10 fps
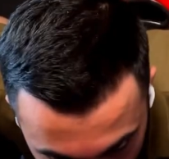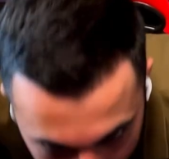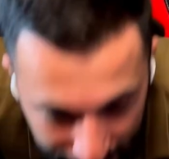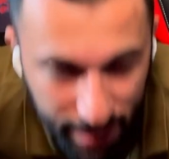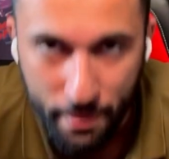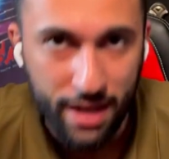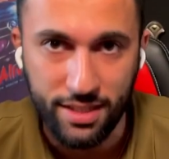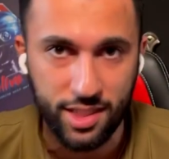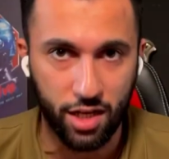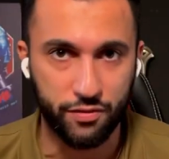any man
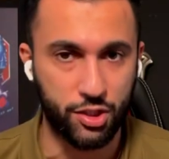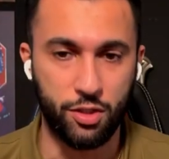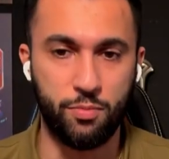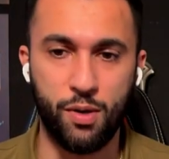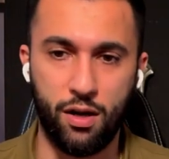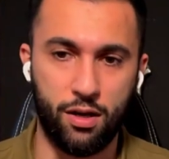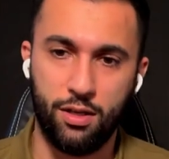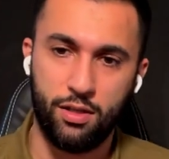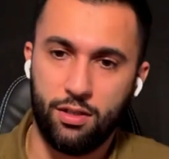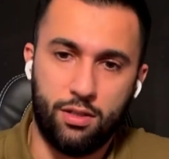deserves you. But
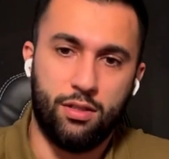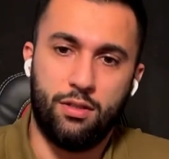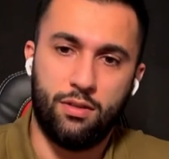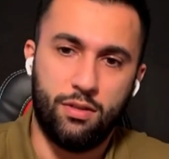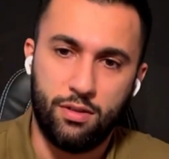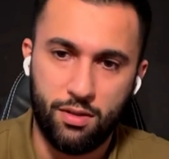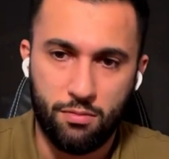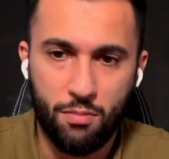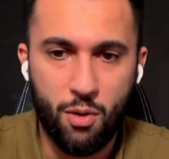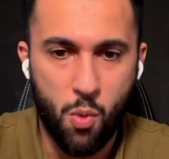
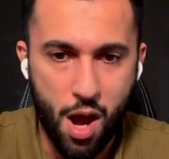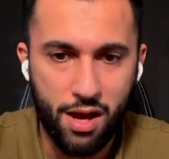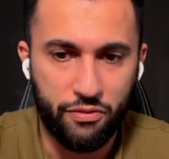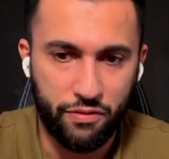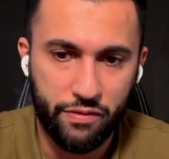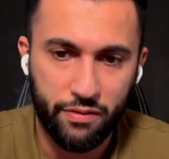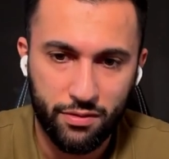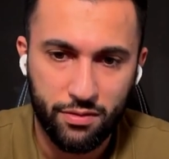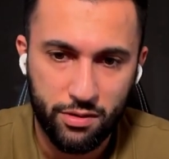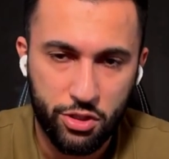my wife,
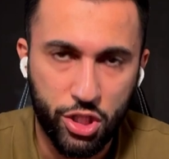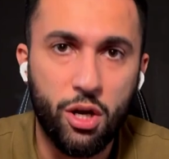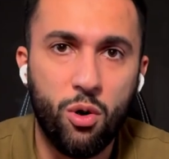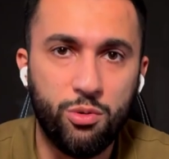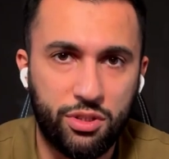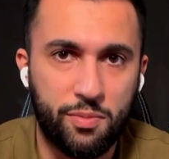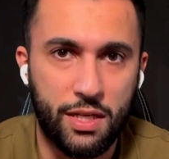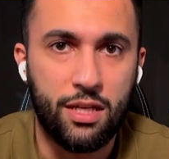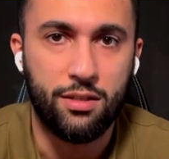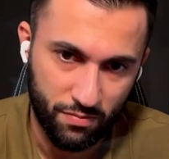she haunts me.